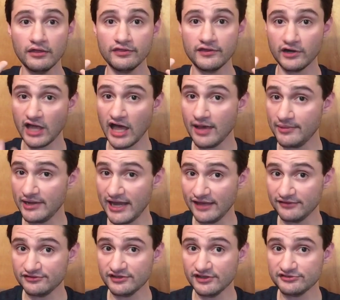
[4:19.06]
their common
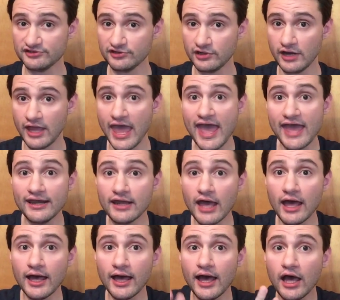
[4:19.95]
ancestor. And
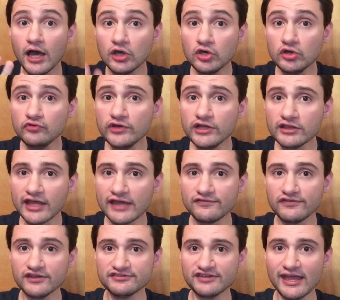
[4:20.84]
a good
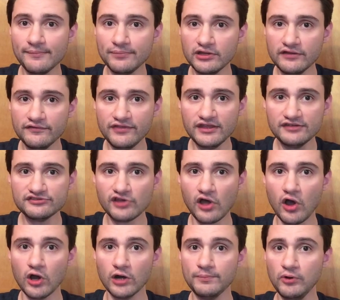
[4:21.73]
real-life example of this
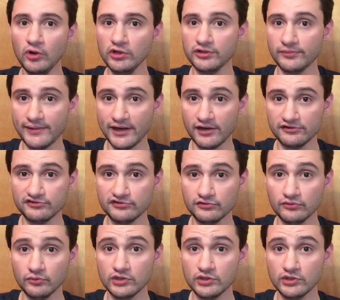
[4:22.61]
are polar bears,